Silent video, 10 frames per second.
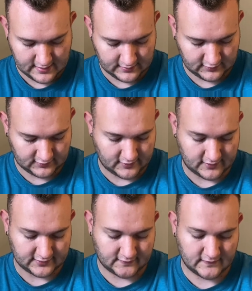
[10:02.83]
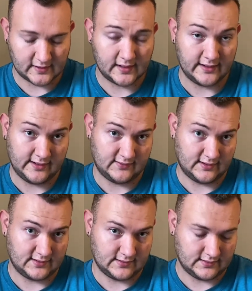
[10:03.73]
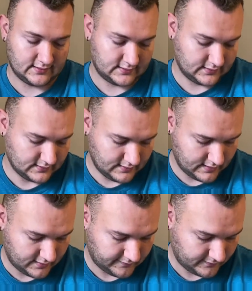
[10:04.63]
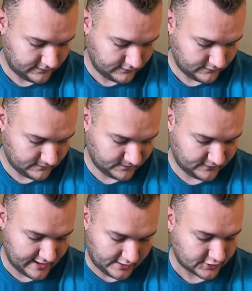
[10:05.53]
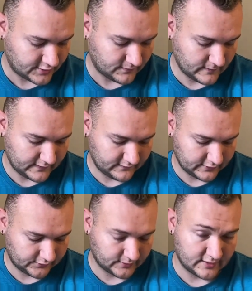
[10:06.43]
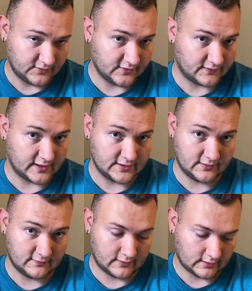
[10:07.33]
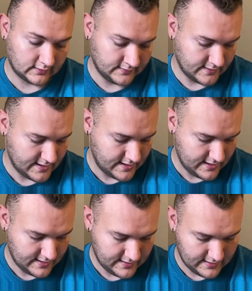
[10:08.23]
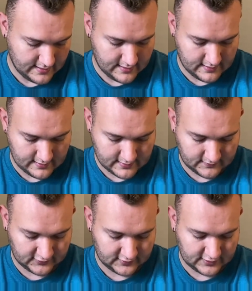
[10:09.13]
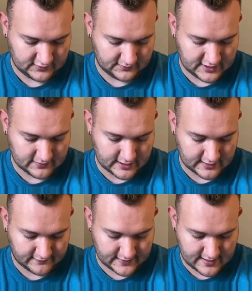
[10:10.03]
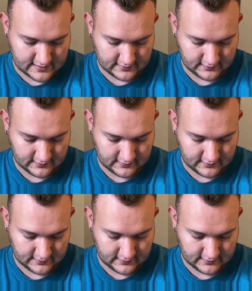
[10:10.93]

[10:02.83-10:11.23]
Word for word: so it's very easy to um, fracture one of those ribs if they do fall. Um, so just be aware of that.